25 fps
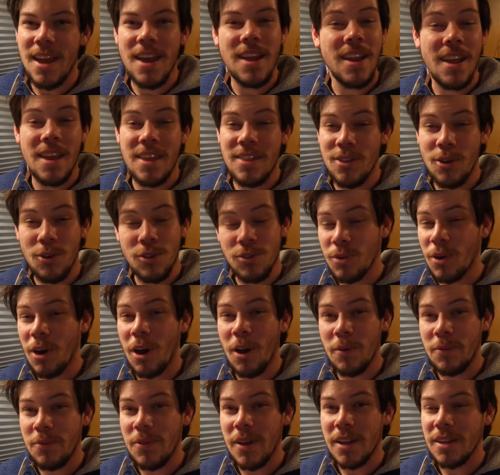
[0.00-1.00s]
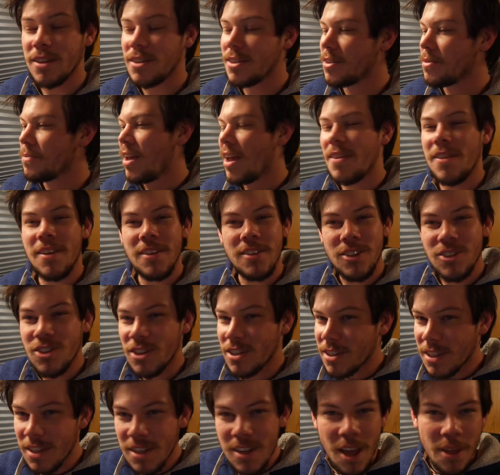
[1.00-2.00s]
and those were all fixed, and this is
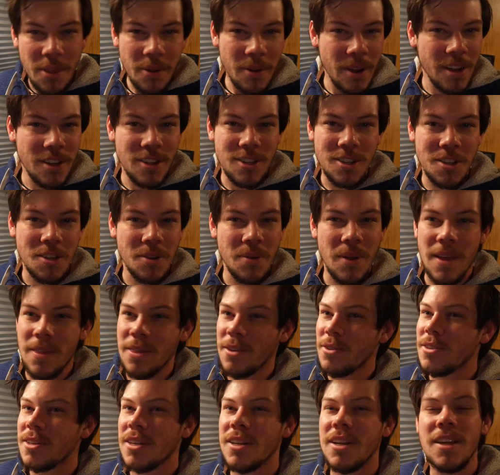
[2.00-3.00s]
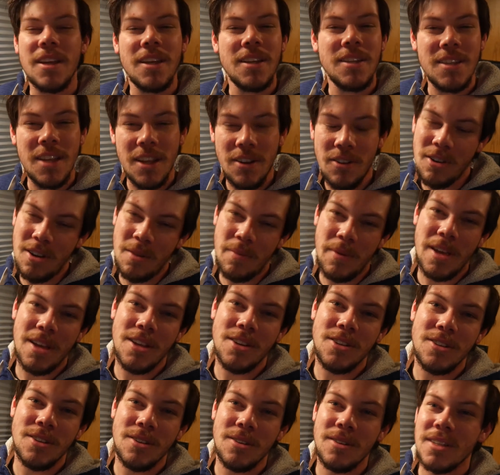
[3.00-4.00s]
just another issue, and there's going to continue to be
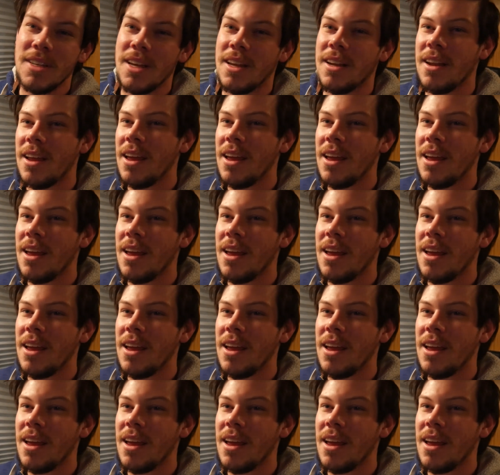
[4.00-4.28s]
issues, and